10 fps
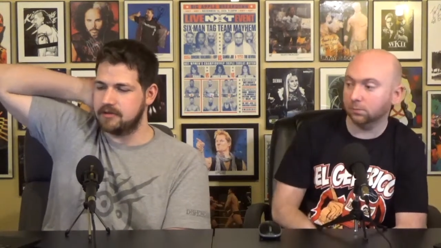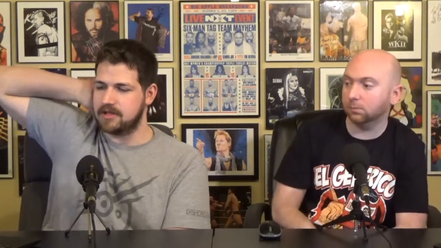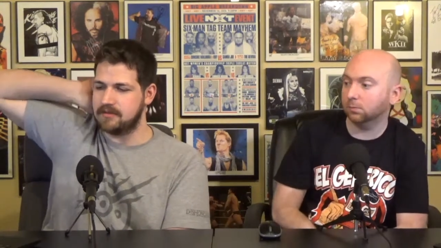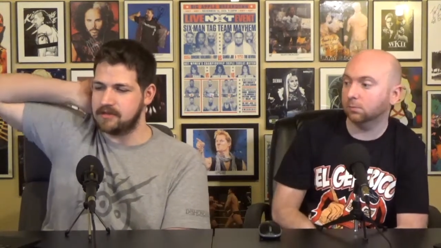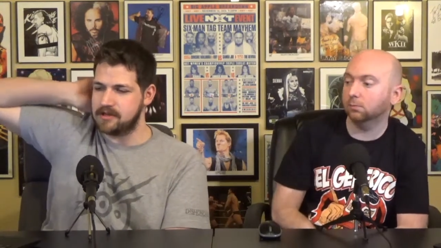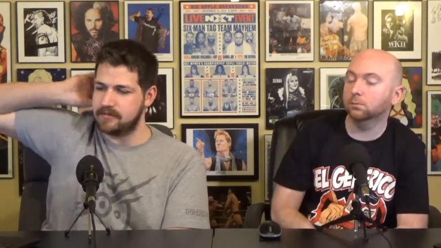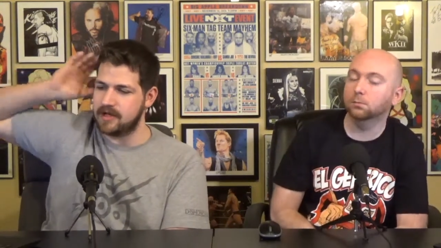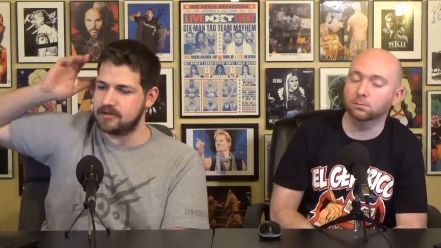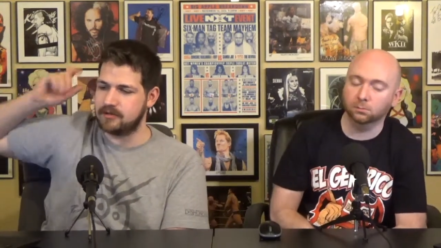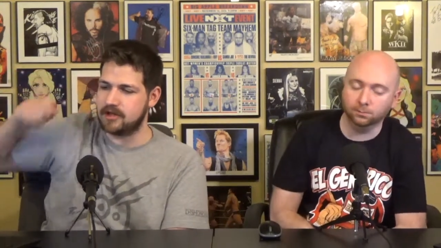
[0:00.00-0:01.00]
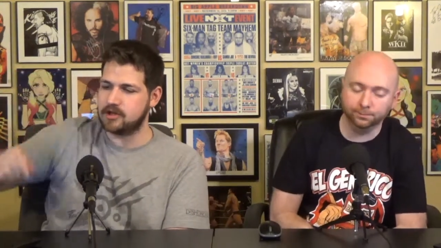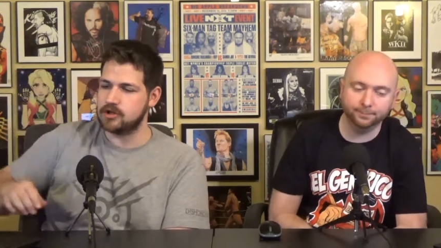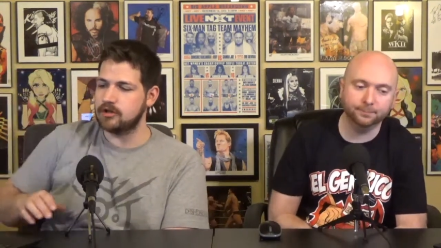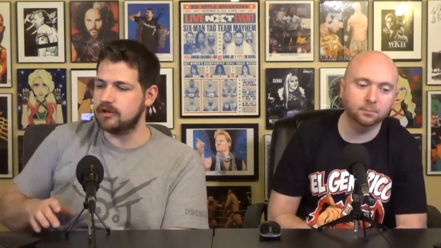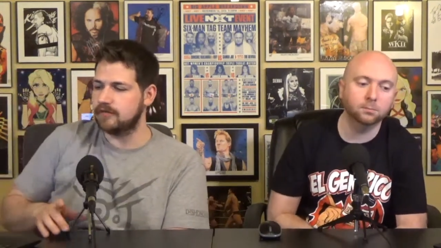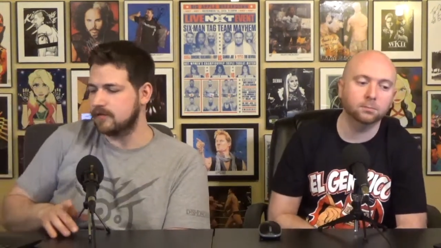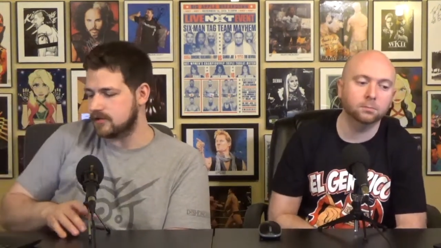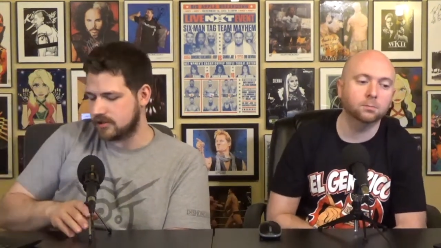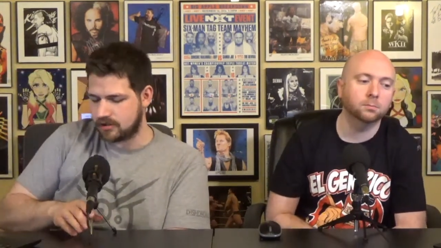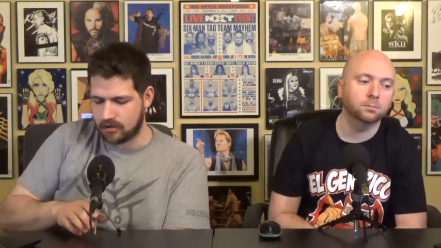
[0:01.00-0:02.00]
Speaker 1: Women's Championship match. Mm-hmm. We got Charlotte
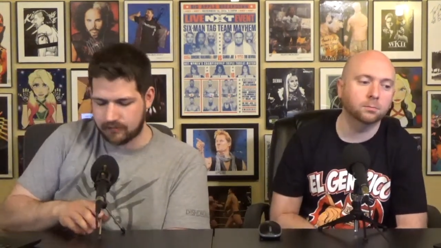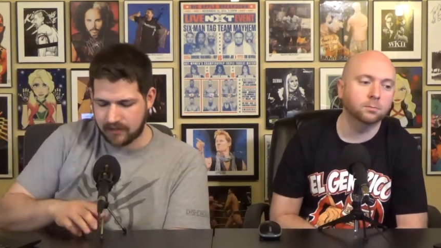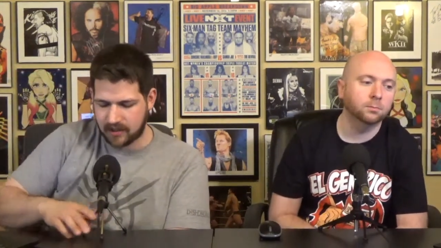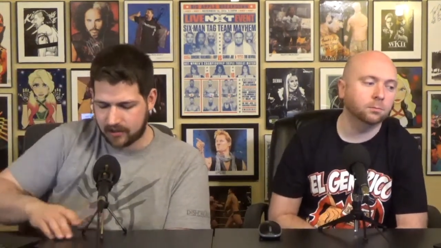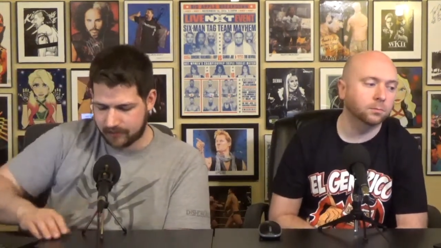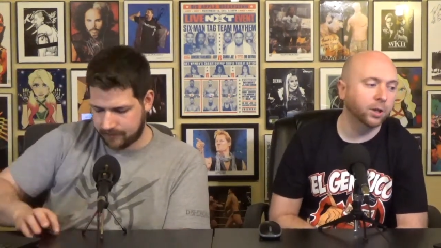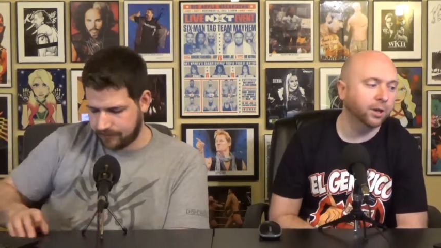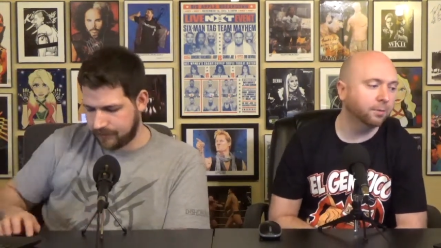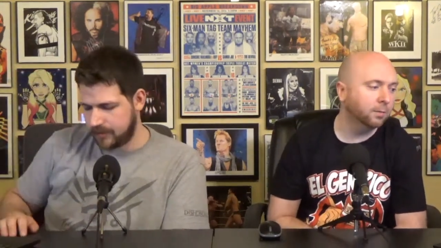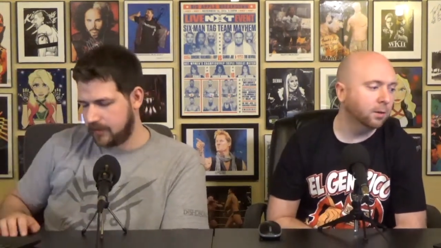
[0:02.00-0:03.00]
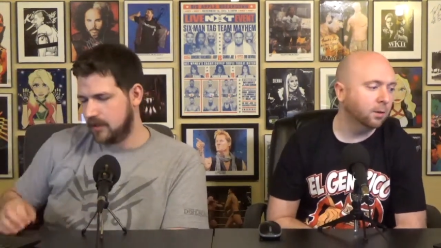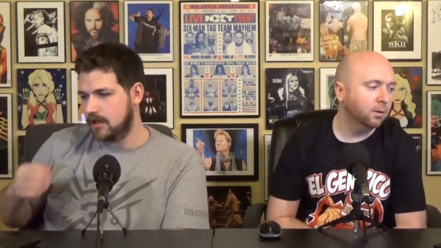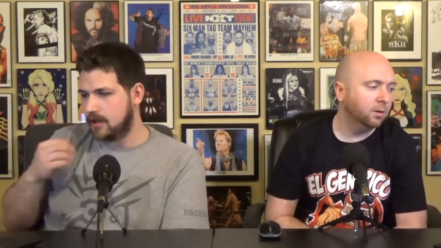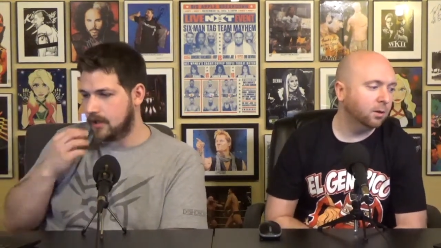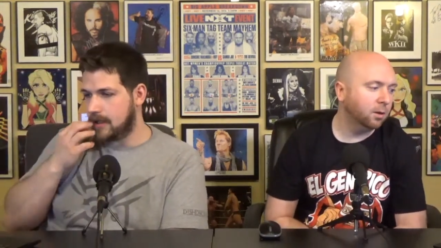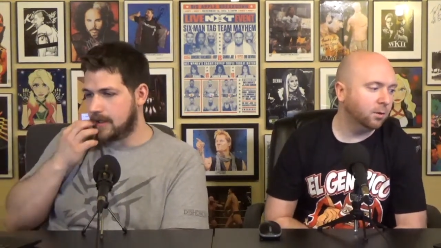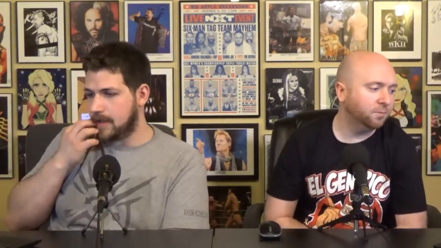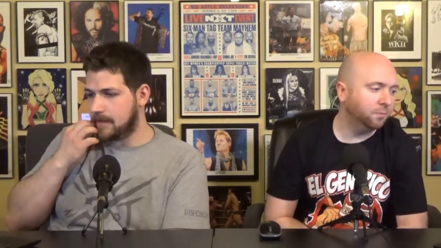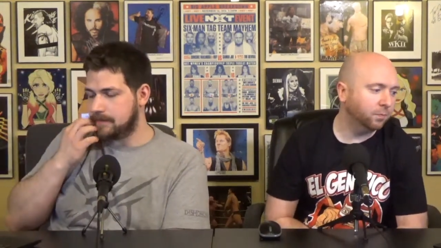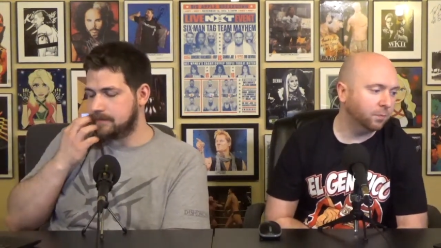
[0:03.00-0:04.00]
versus Carmella.
Speaker 2: Yeah.
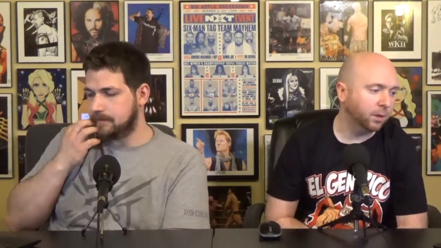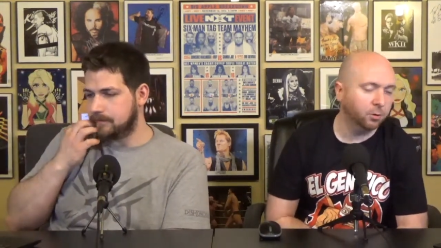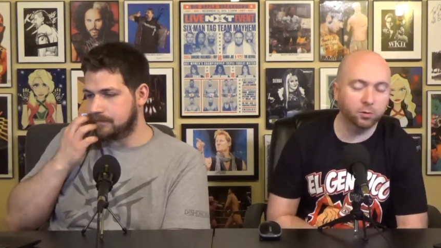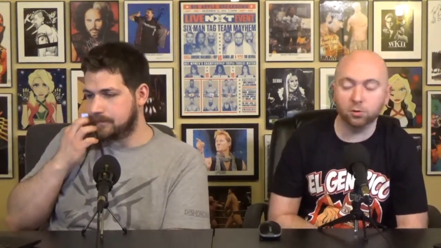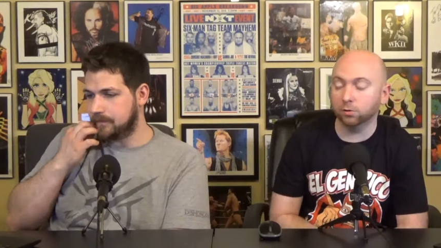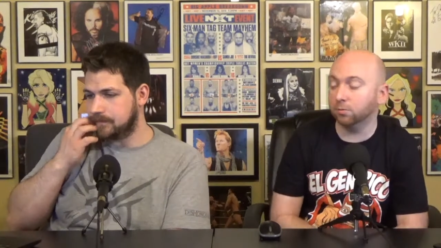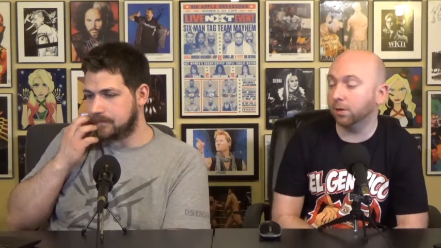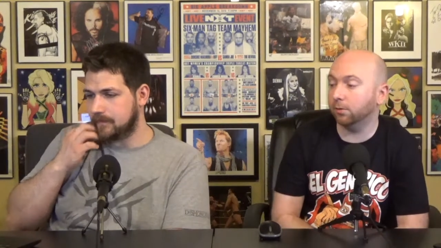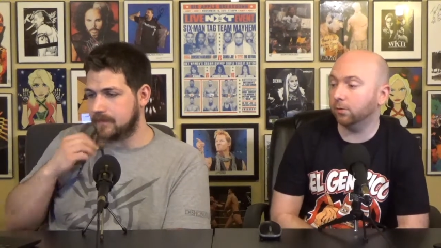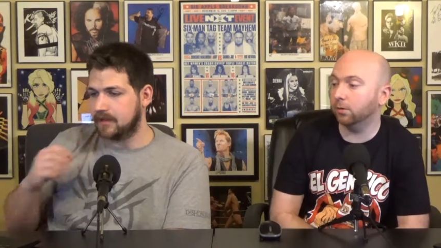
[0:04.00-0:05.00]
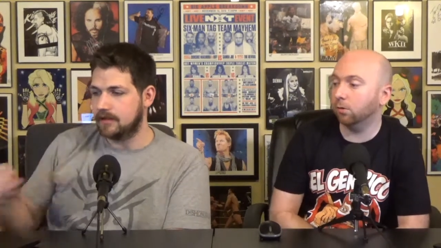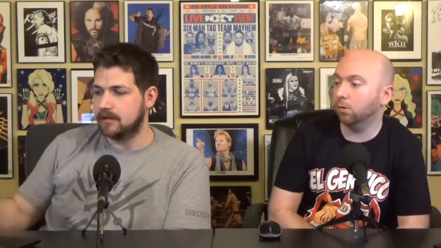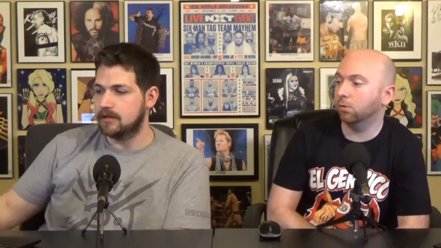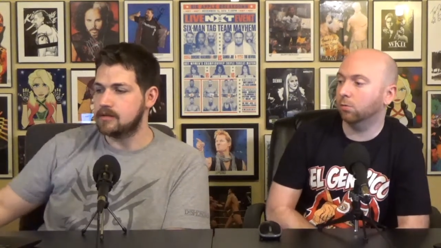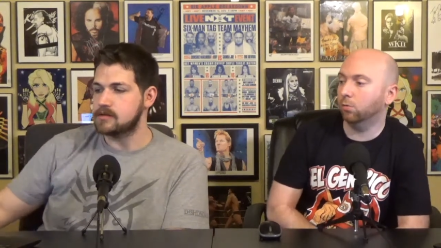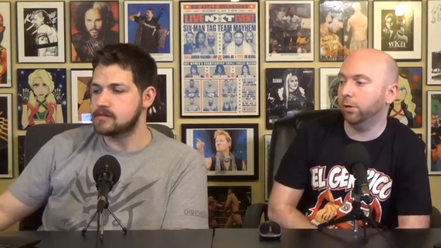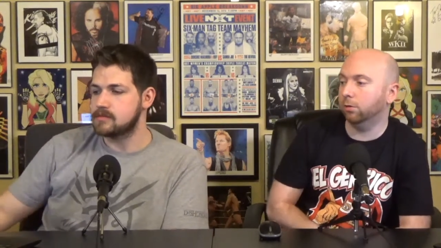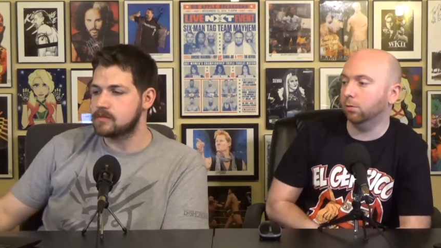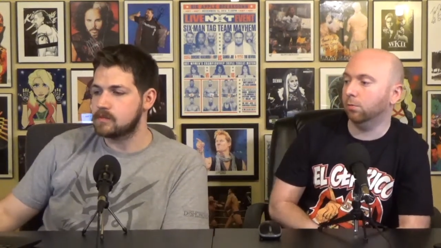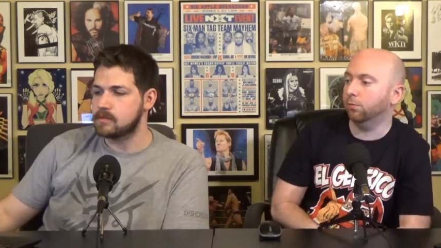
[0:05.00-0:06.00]
Um, um, like we talked about in our
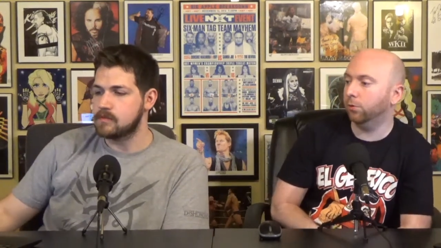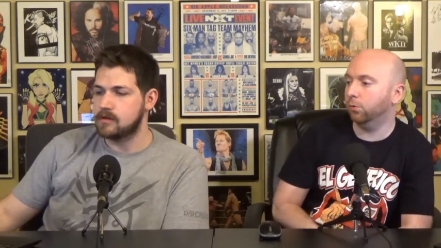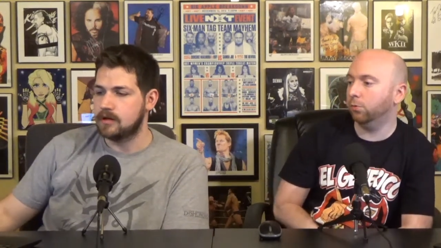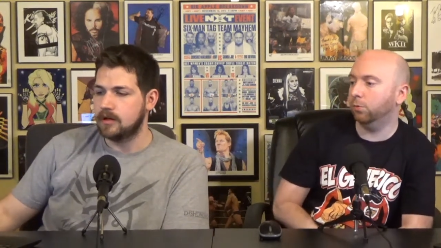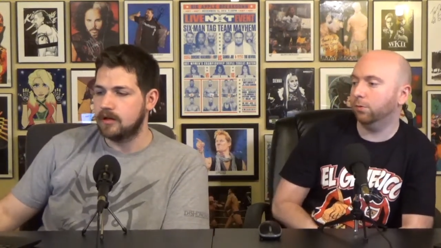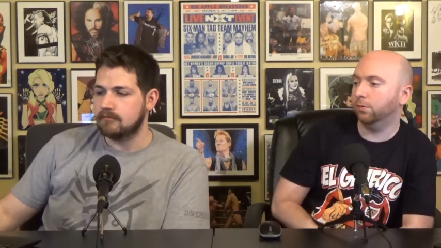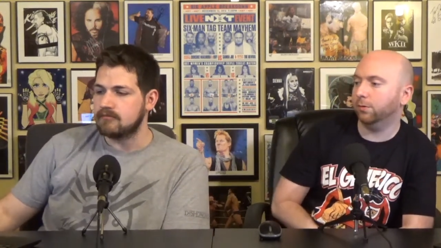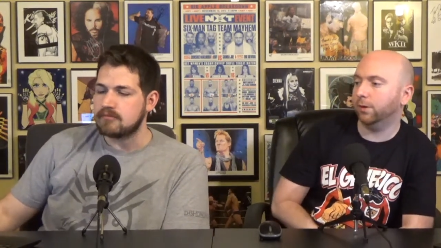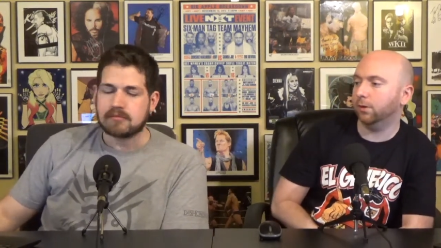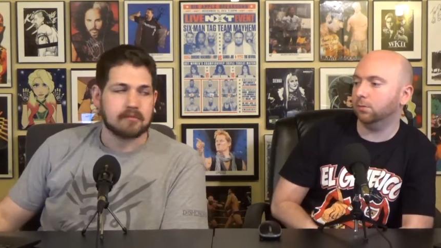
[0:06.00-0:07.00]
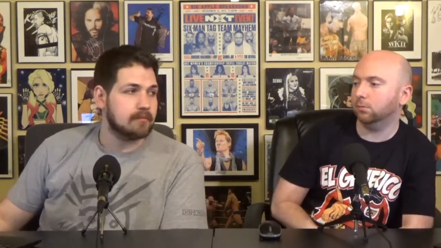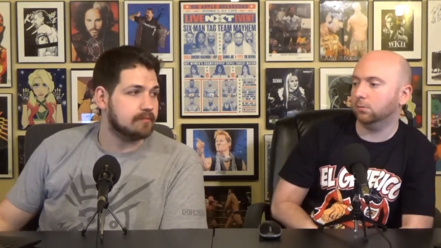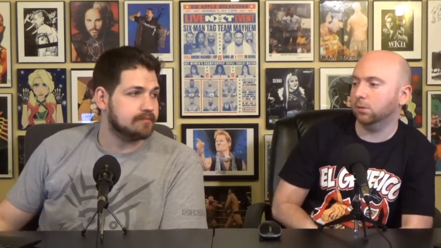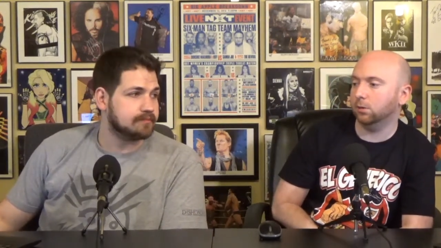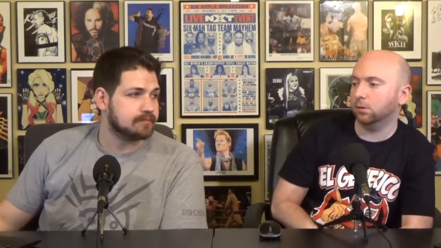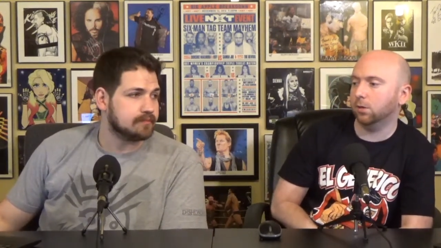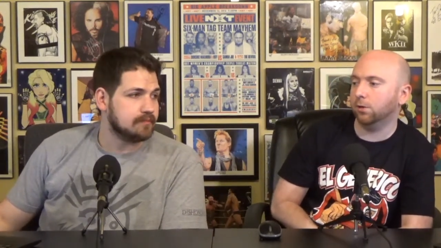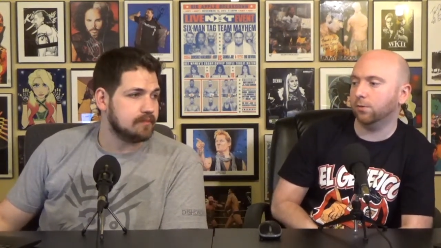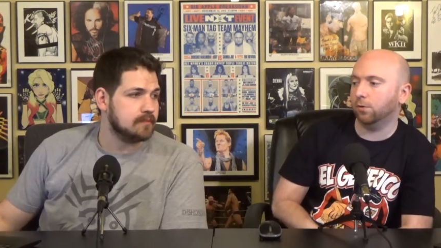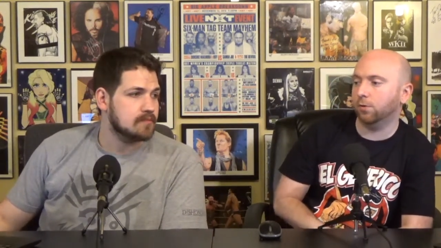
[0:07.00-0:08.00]
weekly review, that it's
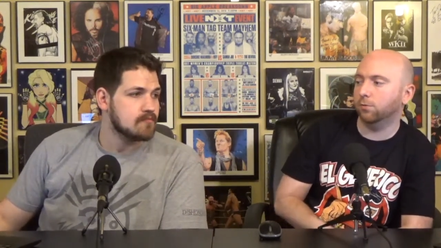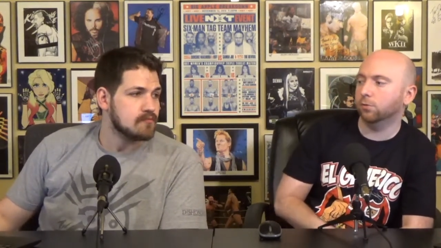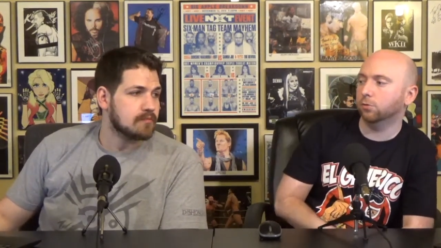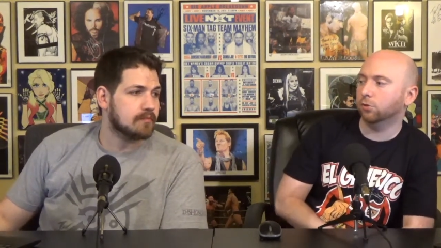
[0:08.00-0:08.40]
kind of hard for